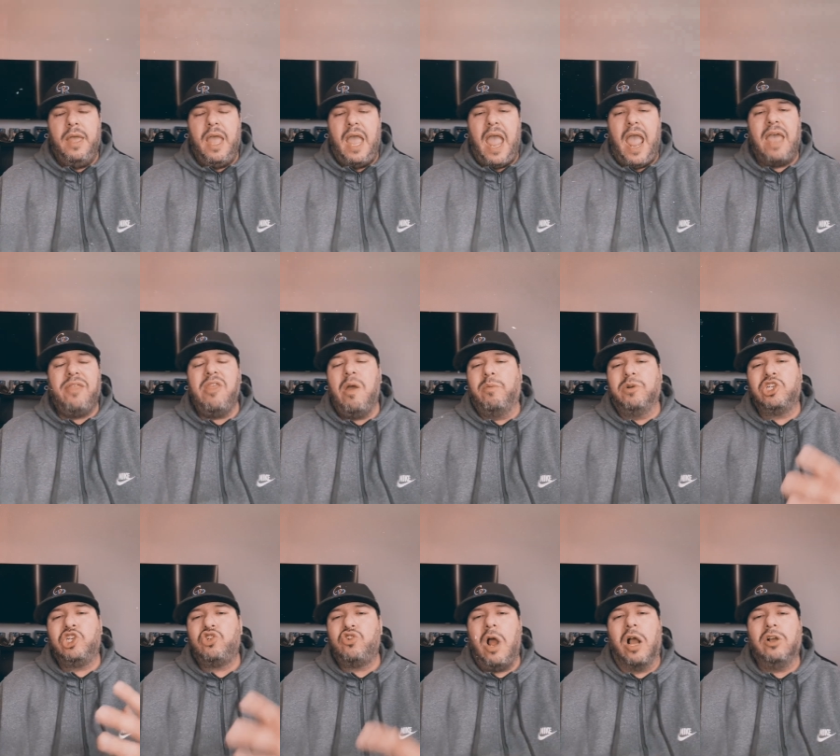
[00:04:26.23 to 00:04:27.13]
And there were
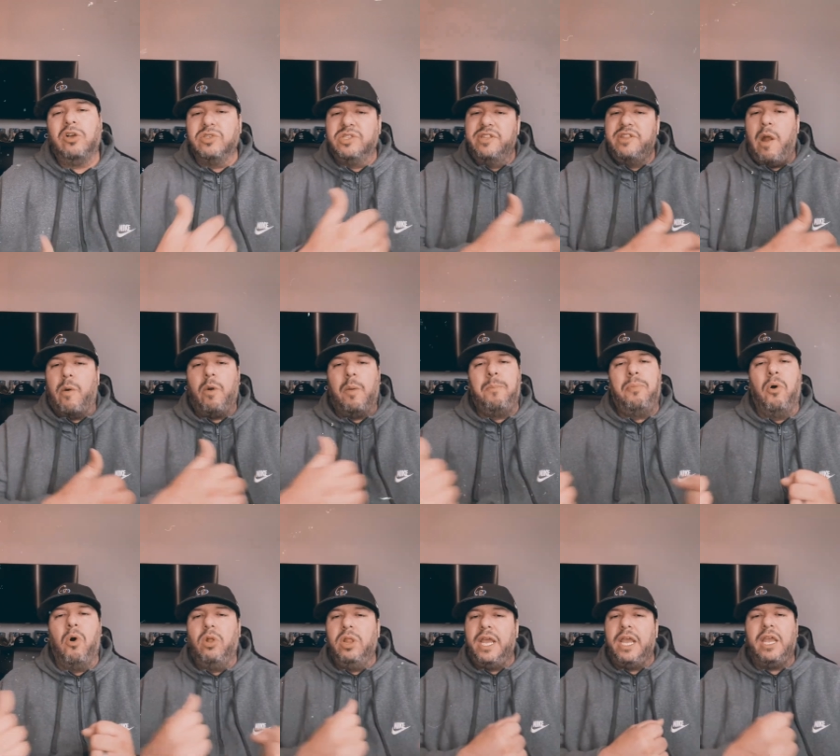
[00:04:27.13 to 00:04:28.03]
struggles and there were
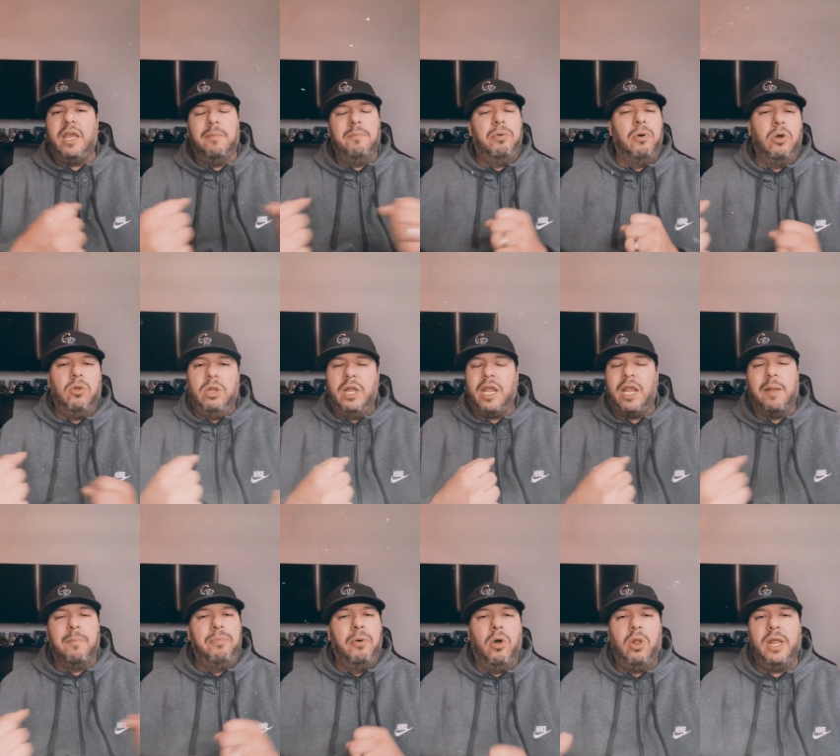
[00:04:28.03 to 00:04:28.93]
pulling and pulling
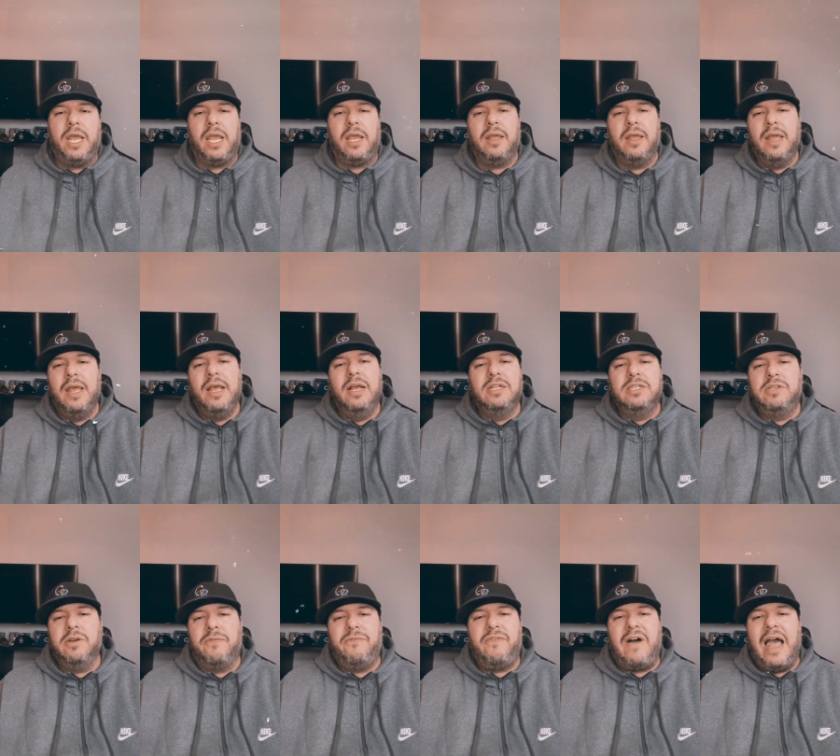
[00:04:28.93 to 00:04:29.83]
and pulling.
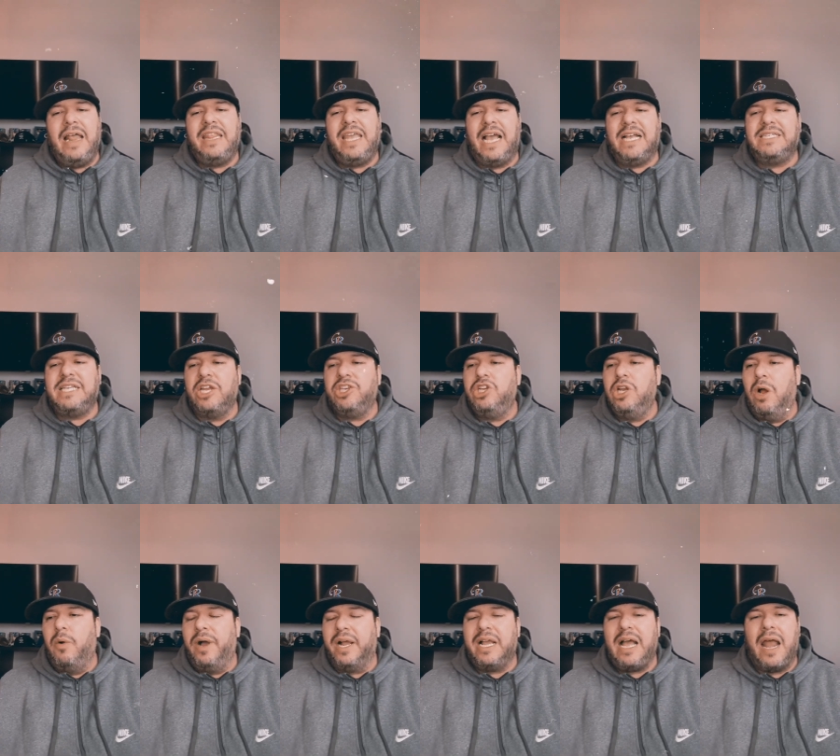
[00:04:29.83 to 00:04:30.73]
Till finally I said, you know
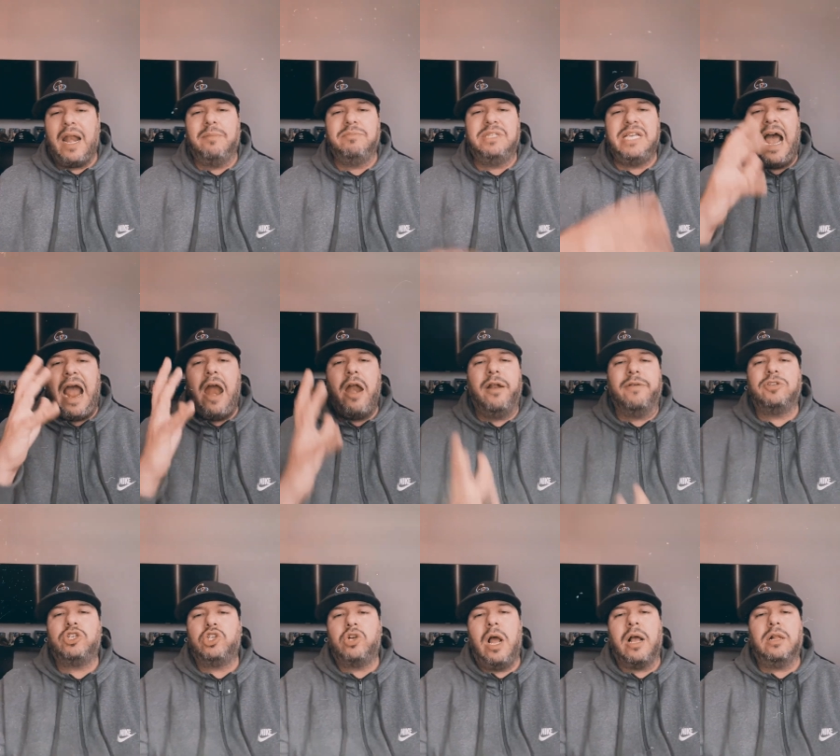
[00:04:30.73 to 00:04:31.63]
what, God, I'm tired of
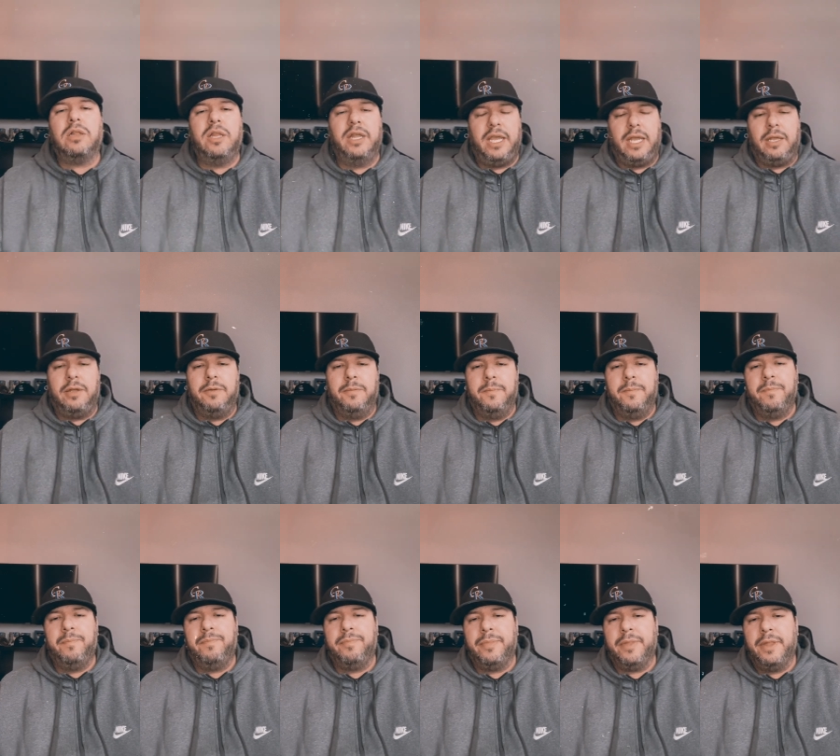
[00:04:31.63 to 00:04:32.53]
struggling.
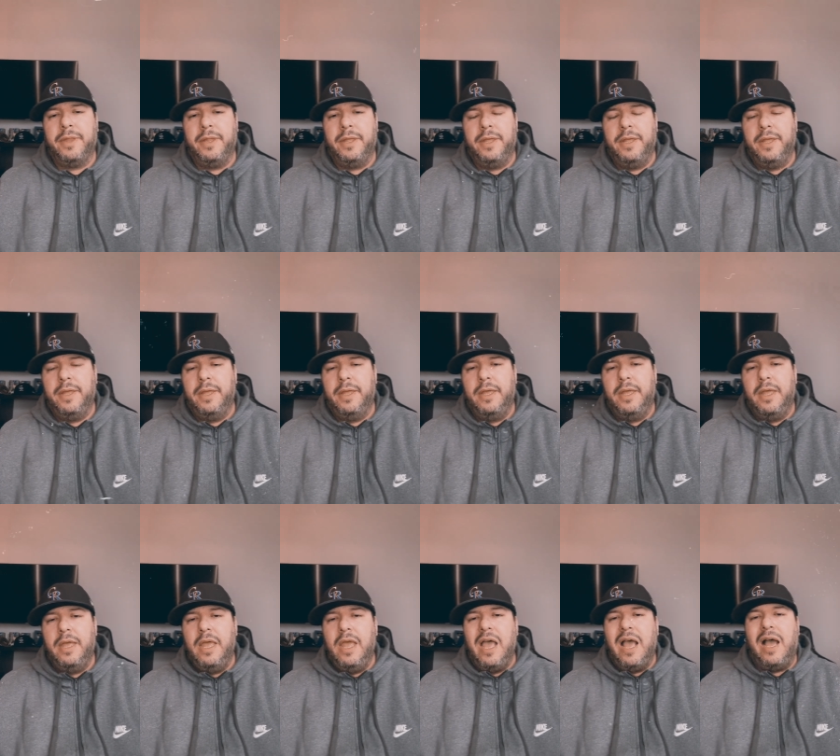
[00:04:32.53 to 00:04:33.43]

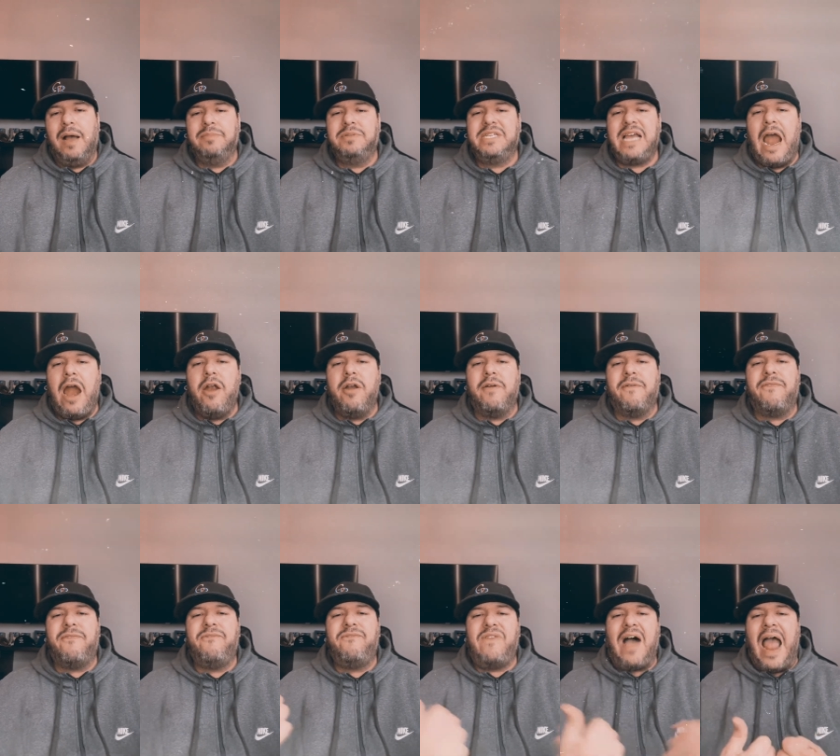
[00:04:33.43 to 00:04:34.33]
I'm tired of
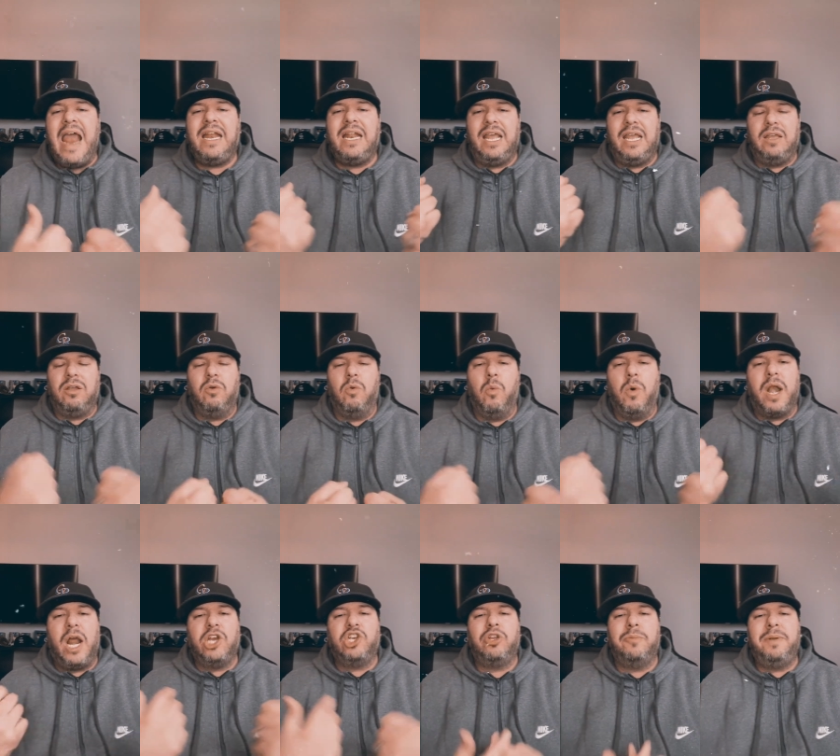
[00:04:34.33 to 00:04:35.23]
fighting what
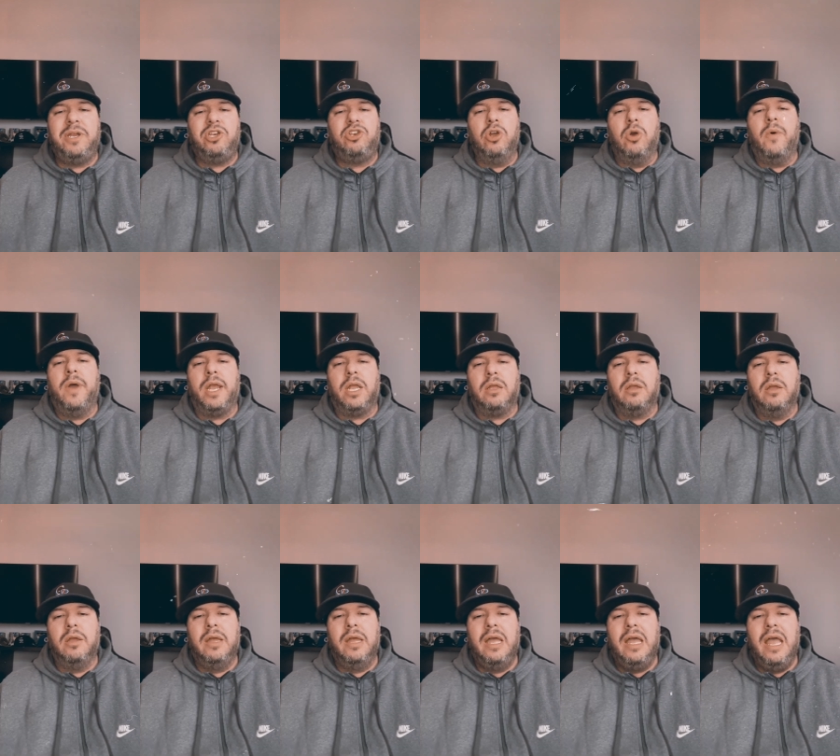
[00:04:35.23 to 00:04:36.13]
I should be doing.
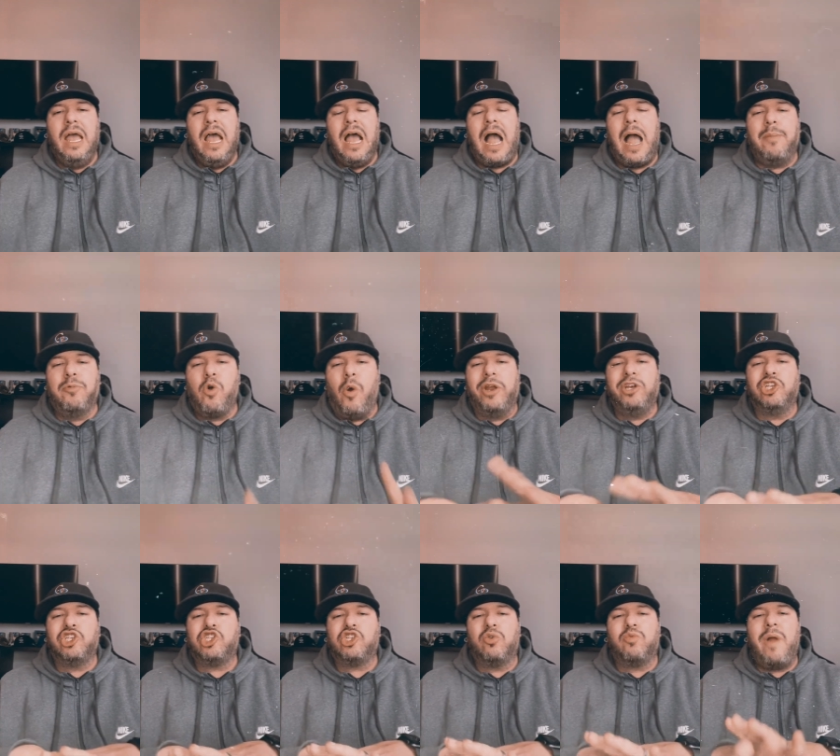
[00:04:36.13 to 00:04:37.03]
I'm going
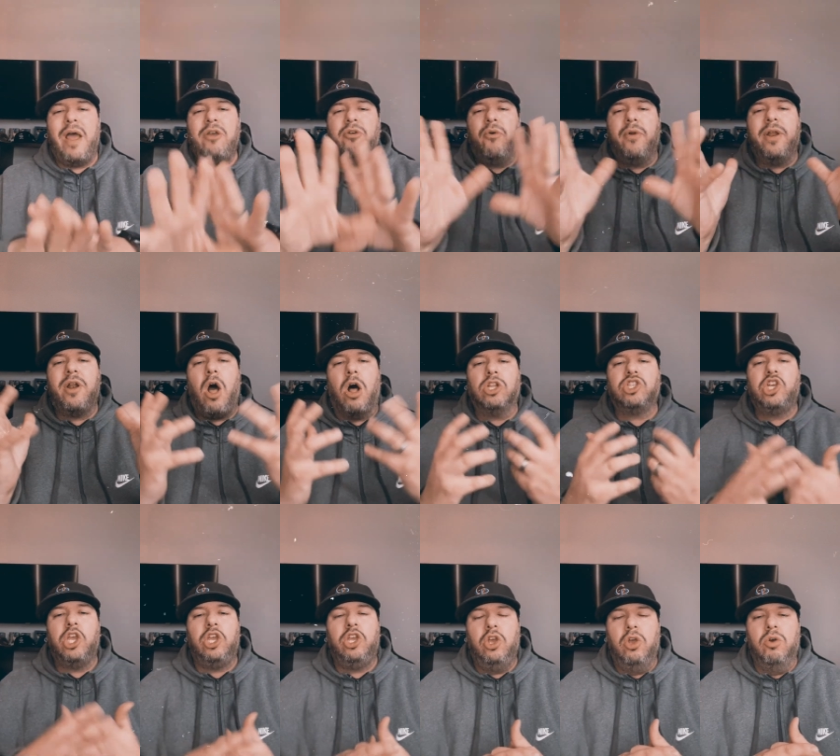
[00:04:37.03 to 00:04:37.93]
to surrender it all
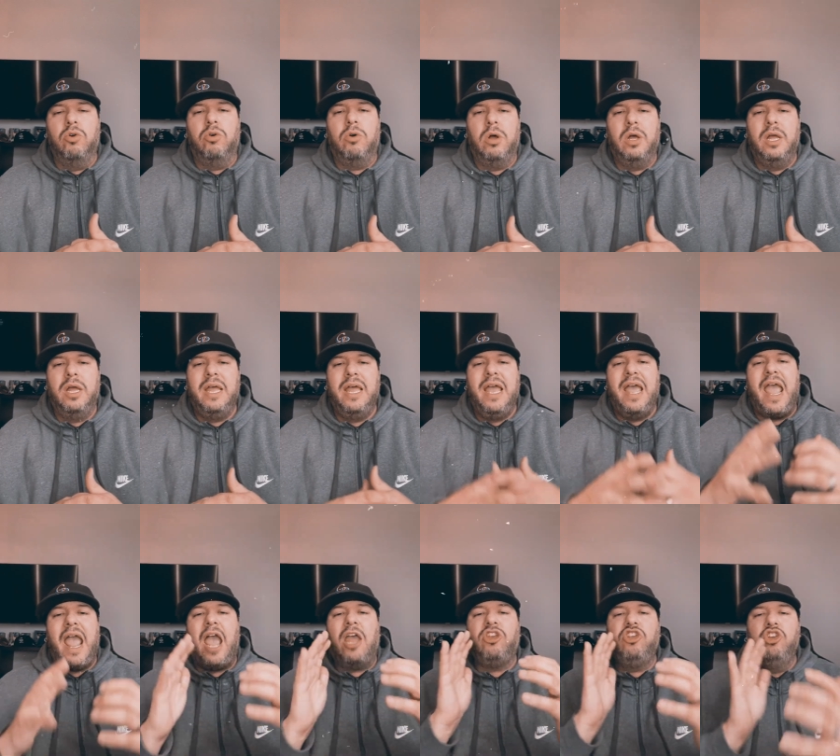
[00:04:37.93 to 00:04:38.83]
to You,
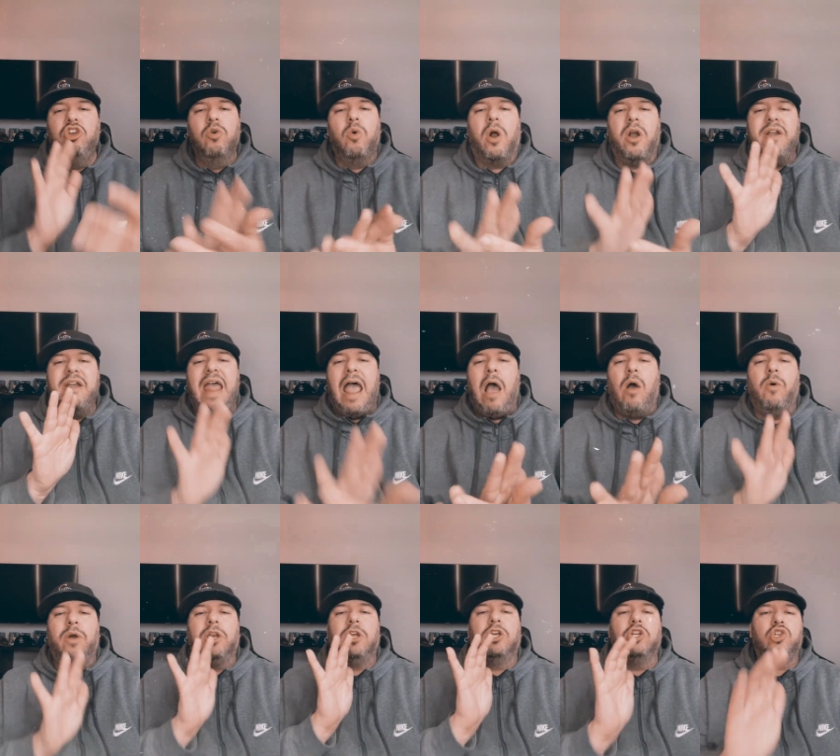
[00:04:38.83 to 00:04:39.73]
and You are
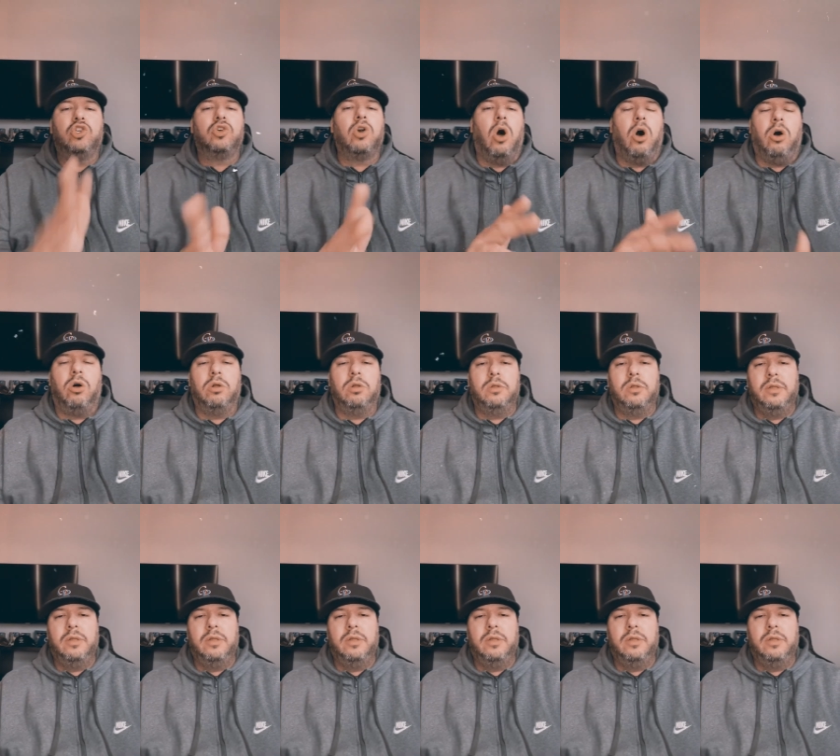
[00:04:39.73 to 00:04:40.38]
now in control.